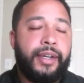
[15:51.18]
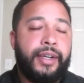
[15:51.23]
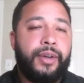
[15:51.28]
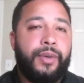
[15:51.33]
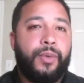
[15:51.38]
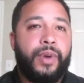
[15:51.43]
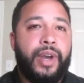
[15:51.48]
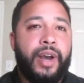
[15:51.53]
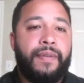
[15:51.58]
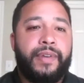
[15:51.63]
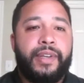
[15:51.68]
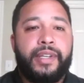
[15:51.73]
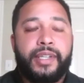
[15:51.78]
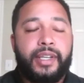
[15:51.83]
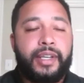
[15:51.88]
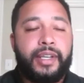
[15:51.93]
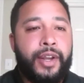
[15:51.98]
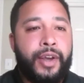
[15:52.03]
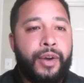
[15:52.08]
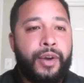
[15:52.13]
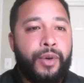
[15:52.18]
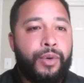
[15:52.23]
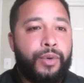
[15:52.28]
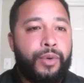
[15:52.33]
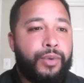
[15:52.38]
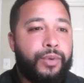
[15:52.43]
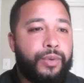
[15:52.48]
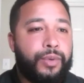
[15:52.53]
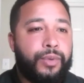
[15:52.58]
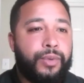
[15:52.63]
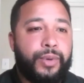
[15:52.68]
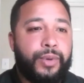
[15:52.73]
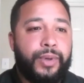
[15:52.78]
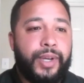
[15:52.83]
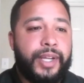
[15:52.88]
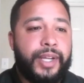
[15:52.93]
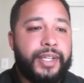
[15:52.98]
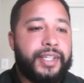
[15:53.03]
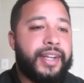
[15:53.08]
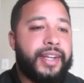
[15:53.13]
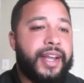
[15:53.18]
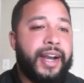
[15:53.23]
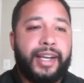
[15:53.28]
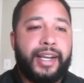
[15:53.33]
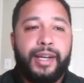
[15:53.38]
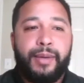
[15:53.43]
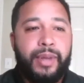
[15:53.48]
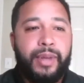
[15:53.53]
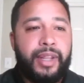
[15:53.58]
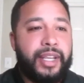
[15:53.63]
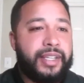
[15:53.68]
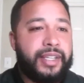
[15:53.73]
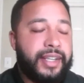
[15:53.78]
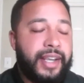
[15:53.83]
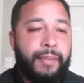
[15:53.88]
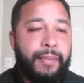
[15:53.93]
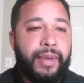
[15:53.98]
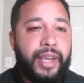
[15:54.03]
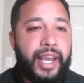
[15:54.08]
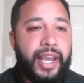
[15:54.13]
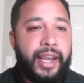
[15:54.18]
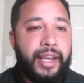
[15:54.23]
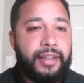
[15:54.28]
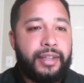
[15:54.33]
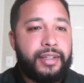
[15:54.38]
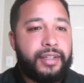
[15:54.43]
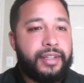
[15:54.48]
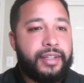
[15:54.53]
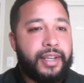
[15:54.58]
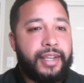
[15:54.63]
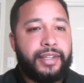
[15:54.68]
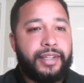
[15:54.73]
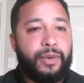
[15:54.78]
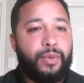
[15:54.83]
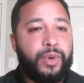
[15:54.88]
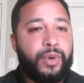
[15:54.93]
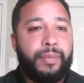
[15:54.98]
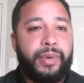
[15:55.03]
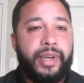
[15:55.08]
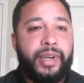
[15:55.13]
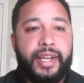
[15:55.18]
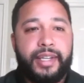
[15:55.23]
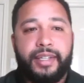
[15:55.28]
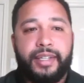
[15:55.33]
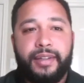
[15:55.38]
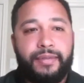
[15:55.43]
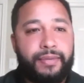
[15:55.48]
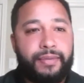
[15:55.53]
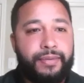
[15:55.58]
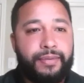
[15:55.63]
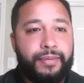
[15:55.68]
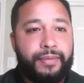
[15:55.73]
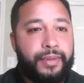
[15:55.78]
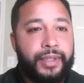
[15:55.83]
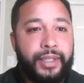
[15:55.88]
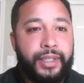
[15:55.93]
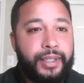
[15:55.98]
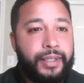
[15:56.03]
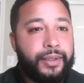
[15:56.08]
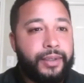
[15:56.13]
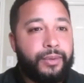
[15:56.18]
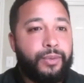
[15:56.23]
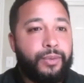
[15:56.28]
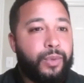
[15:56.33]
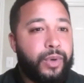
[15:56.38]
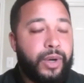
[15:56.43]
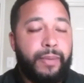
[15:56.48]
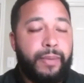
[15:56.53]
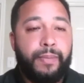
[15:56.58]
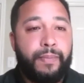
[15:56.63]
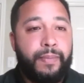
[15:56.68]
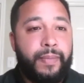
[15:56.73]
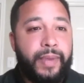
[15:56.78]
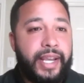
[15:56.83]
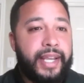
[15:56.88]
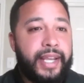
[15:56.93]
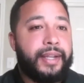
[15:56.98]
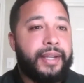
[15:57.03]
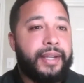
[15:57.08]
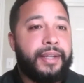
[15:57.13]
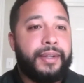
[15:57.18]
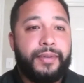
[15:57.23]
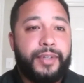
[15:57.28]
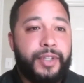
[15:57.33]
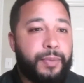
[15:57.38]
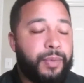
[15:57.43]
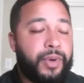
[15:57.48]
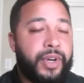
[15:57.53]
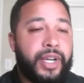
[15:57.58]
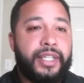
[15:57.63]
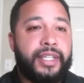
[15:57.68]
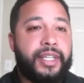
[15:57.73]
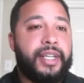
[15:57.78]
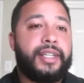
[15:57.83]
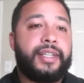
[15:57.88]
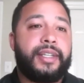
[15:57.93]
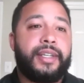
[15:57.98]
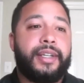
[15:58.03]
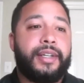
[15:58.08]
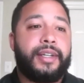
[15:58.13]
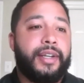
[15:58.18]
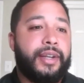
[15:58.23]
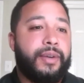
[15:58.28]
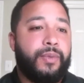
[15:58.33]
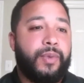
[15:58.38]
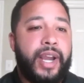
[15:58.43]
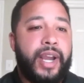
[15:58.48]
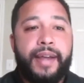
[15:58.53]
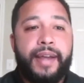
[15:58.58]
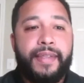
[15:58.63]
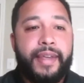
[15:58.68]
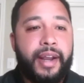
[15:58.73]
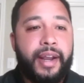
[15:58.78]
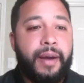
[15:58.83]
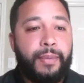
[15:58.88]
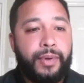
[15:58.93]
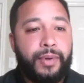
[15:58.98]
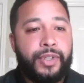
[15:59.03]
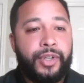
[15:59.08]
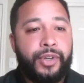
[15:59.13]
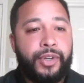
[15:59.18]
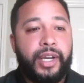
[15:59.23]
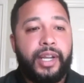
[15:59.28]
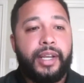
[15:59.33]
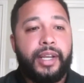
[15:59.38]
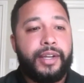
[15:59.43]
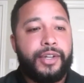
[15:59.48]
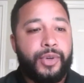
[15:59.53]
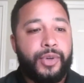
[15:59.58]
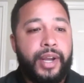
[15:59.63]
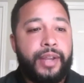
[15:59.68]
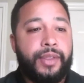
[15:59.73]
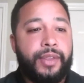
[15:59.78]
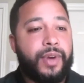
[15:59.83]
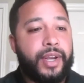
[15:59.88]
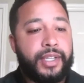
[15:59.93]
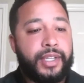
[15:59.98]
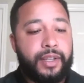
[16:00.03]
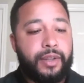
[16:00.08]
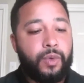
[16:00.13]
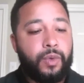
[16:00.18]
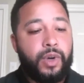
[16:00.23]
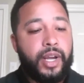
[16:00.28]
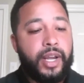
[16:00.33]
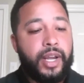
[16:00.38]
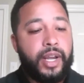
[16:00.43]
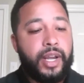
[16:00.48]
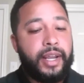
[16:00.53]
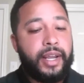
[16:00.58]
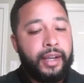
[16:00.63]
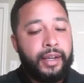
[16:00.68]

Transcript: We obviously know it's not going to be the same gains as it would be as if we're in spring season and we had that opportunity to train the rest of the way.